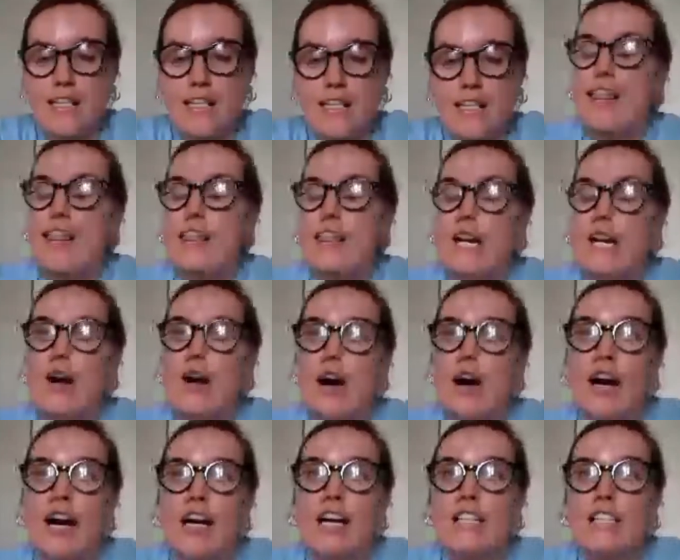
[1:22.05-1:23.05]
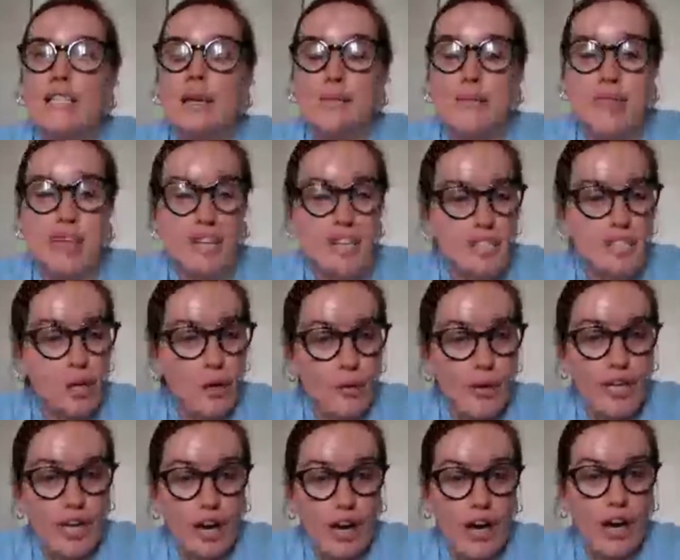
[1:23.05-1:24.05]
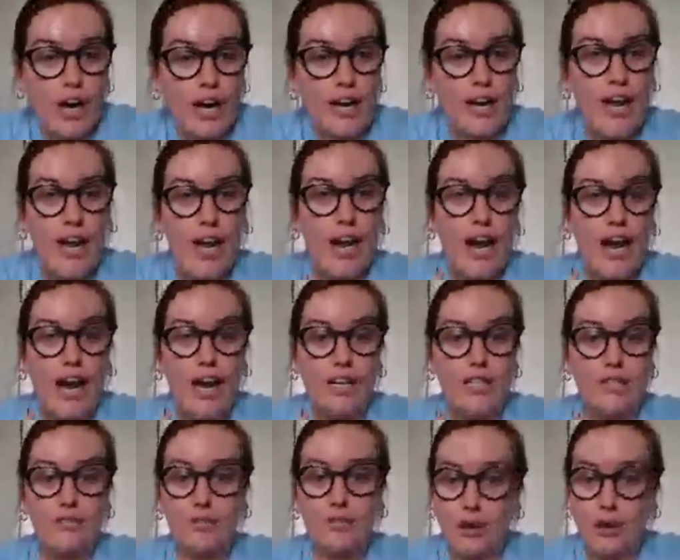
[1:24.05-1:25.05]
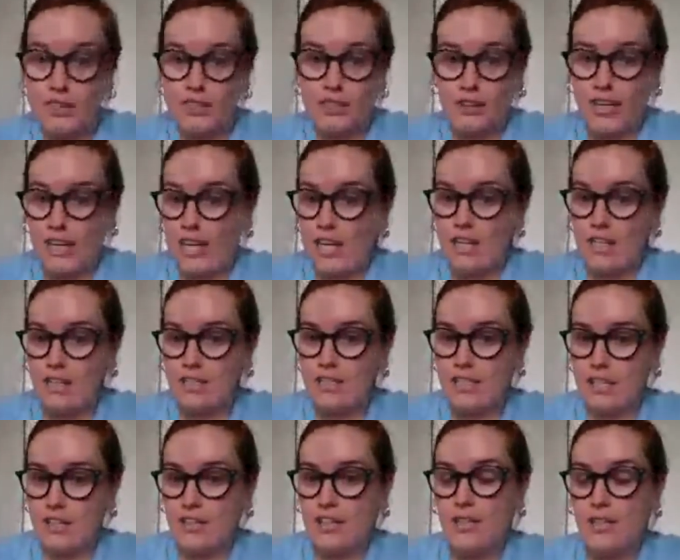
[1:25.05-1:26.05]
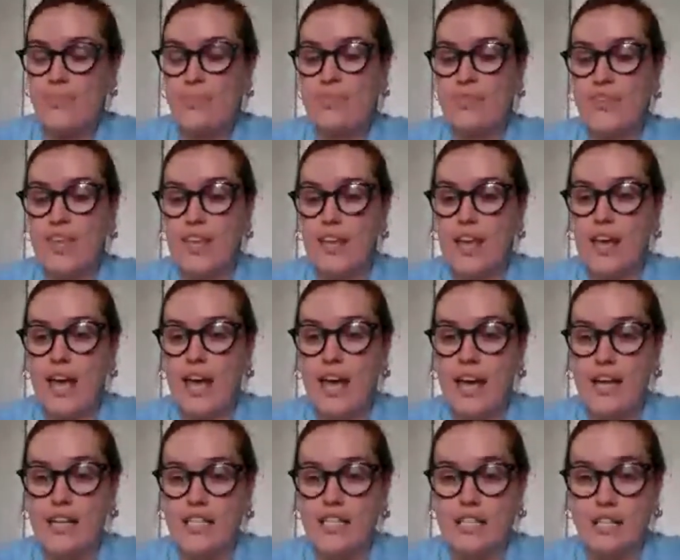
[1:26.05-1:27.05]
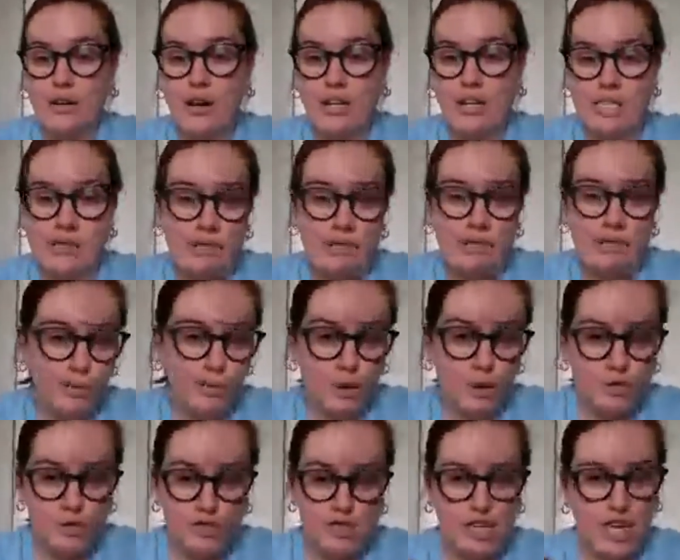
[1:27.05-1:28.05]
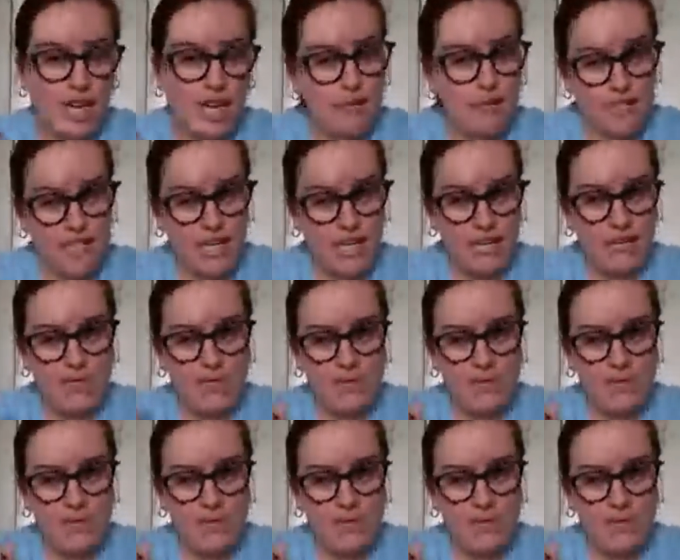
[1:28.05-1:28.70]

There are some things going on at 4:30 still, and there are different posts every day.